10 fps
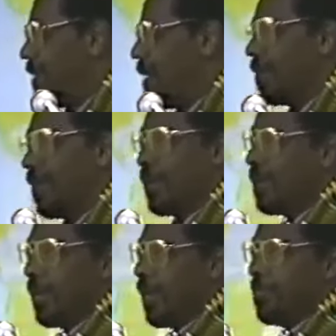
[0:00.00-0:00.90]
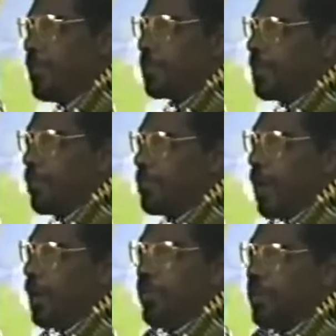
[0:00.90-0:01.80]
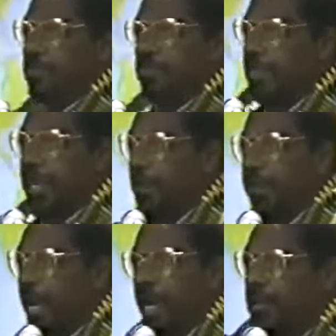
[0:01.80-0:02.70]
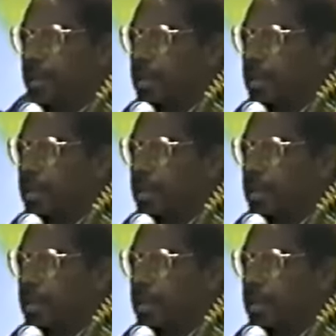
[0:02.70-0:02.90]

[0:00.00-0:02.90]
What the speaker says: You know? And move so further beyond that.